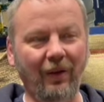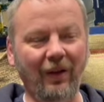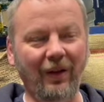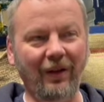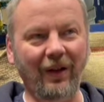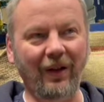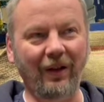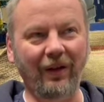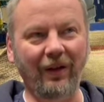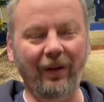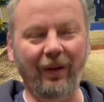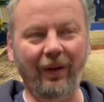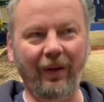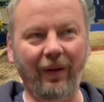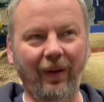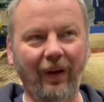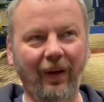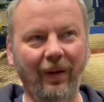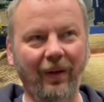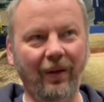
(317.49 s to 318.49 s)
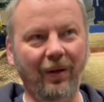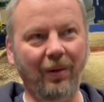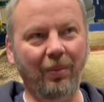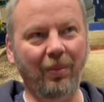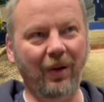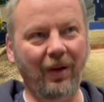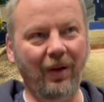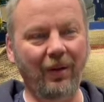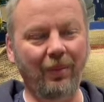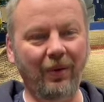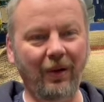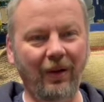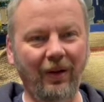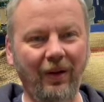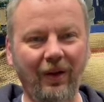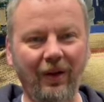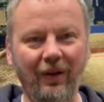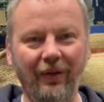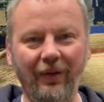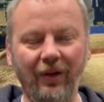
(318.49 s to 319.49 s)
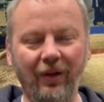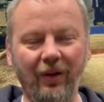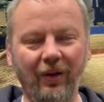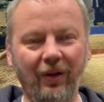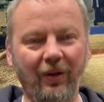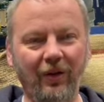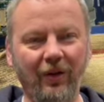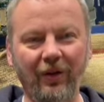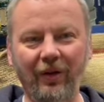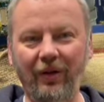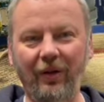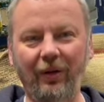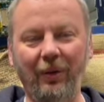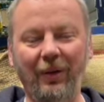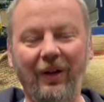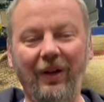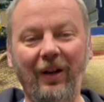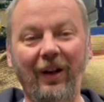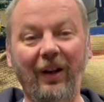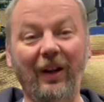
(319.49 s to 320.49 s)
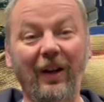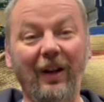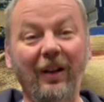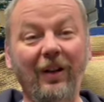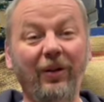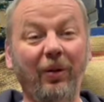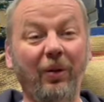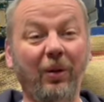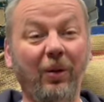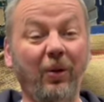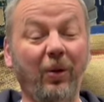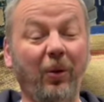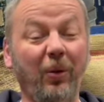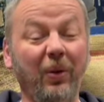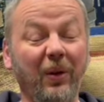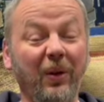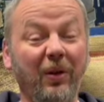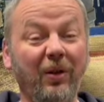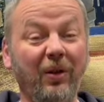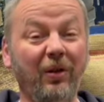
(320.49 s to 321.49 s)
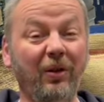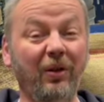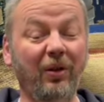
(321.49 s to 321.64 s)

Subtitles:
it's that sort of thing that maybe even just taking any sort of calls